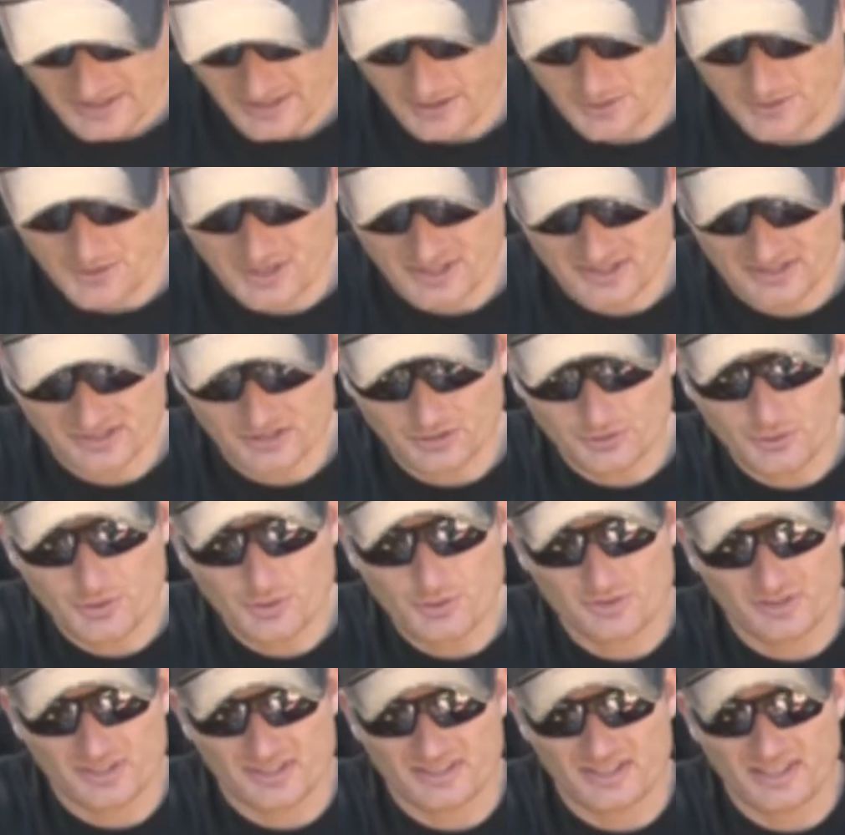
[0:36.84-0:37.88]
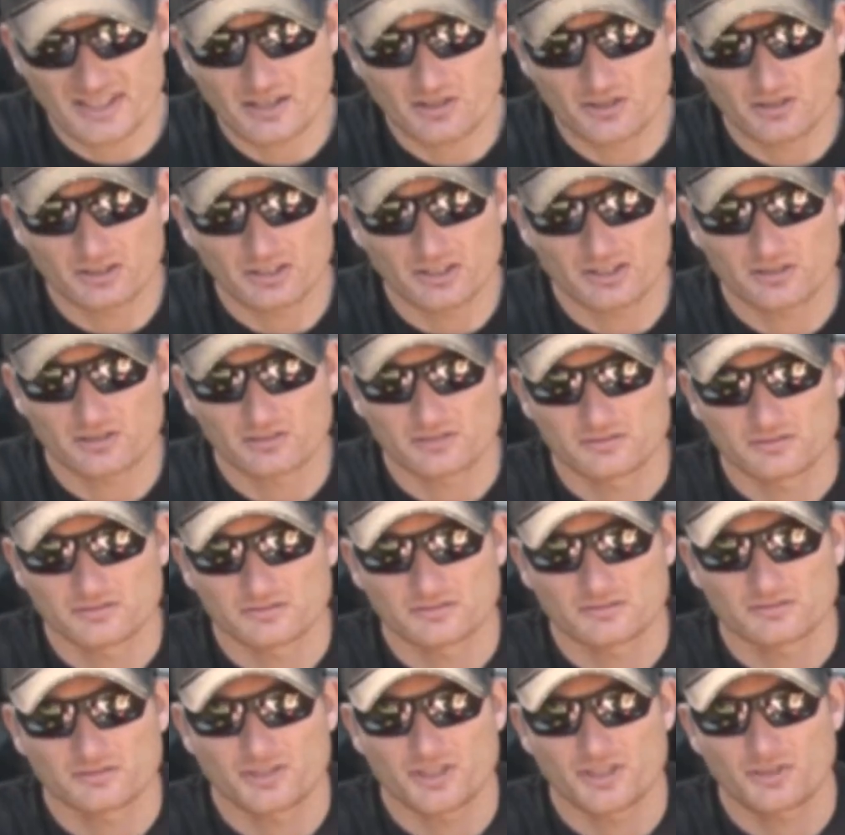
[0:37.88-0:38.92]
Now you can still use a single little,
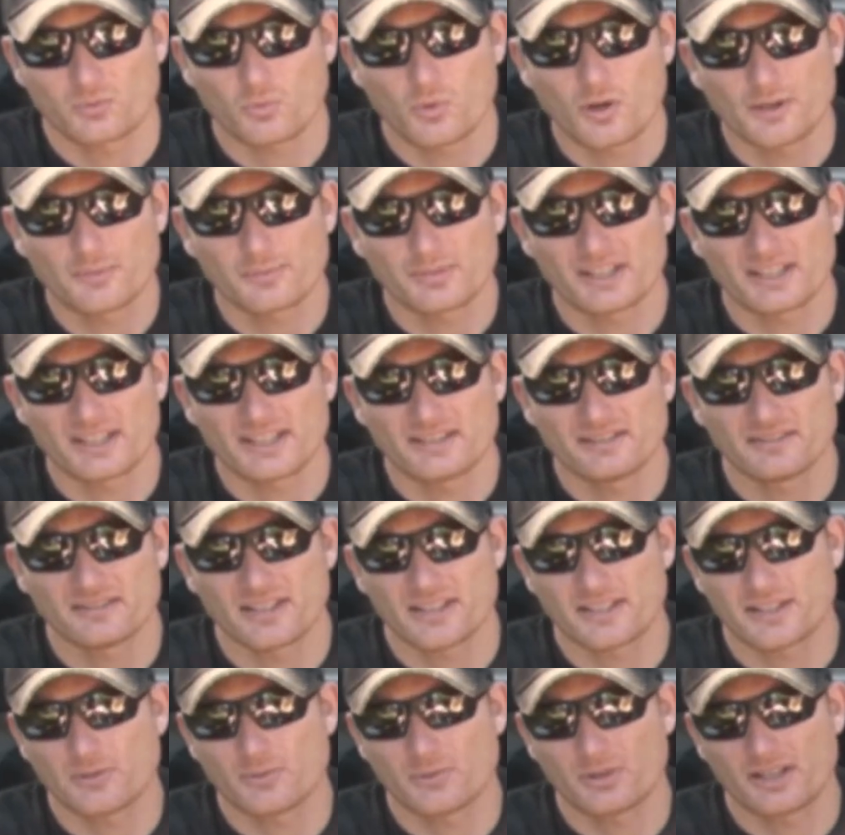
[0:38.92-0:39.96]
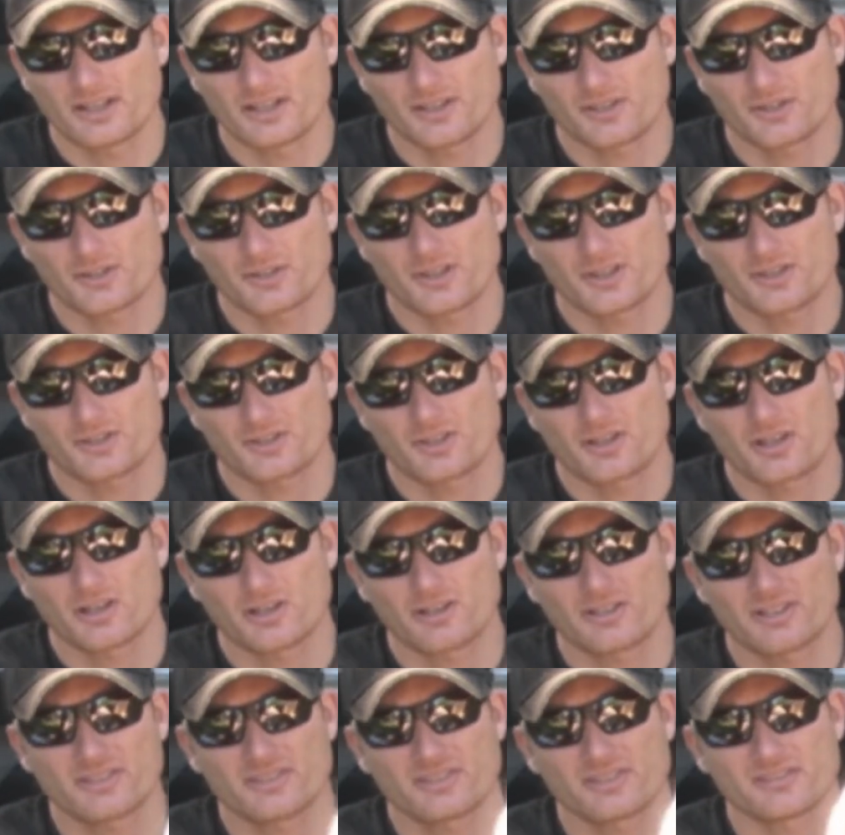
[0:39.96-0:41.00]
just one blade, like you would on a traditional
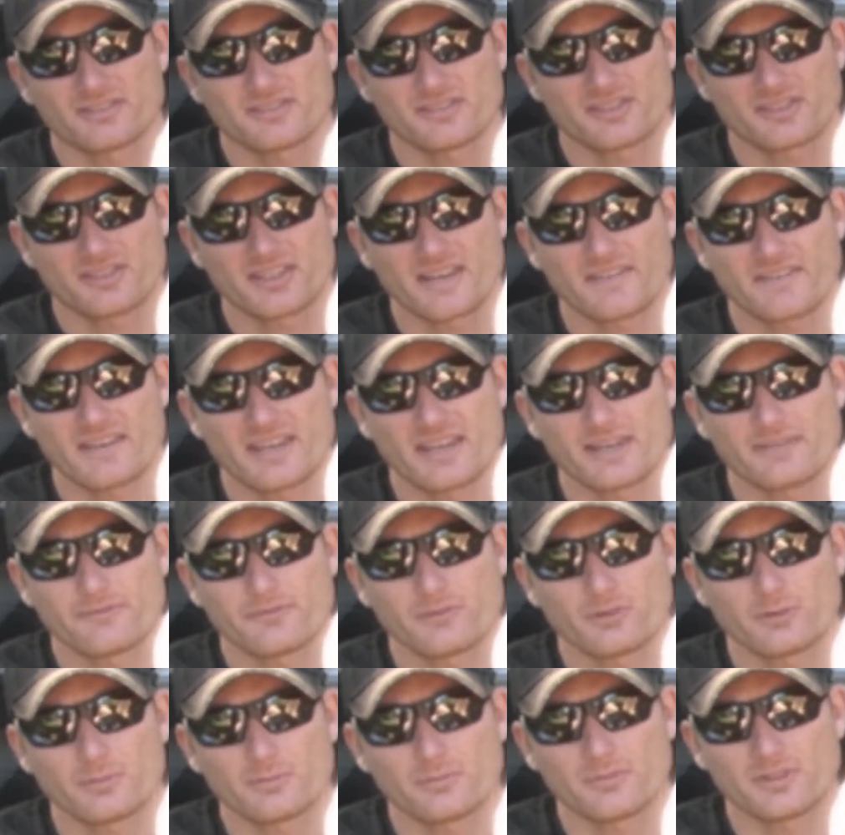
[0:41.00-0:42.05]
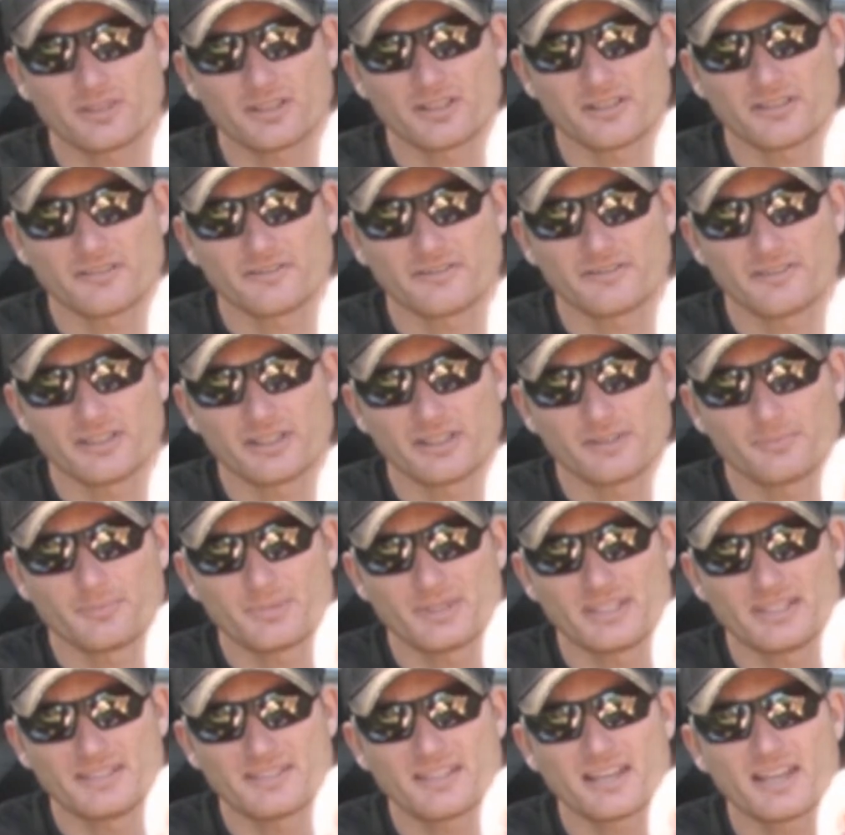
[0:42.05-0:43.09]
harness, and just have a handful of
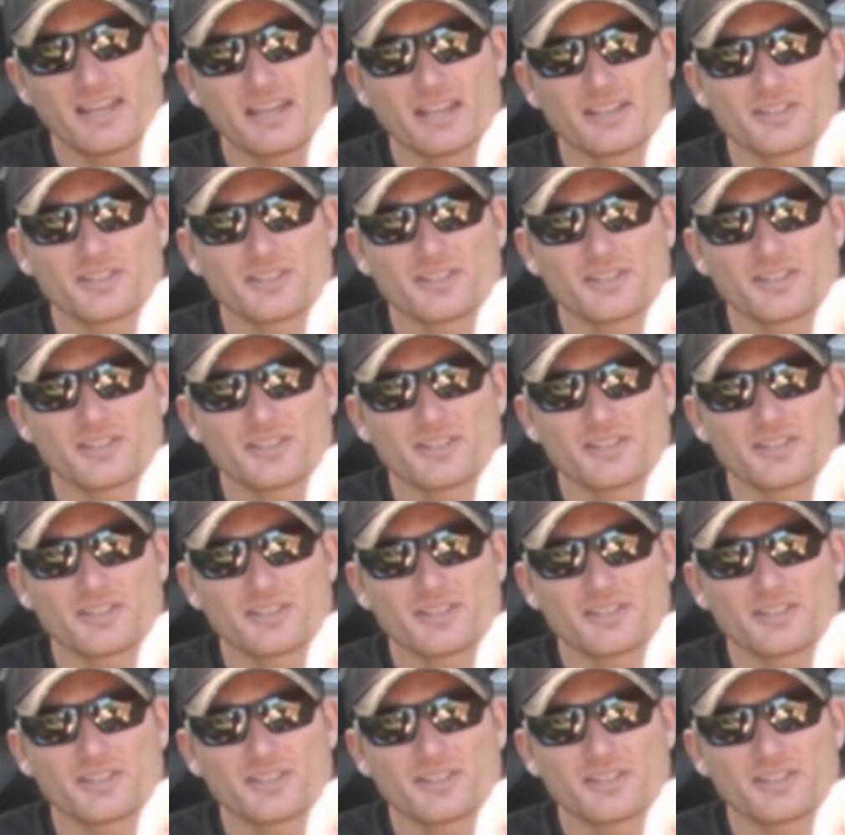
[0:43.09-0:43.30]
beads.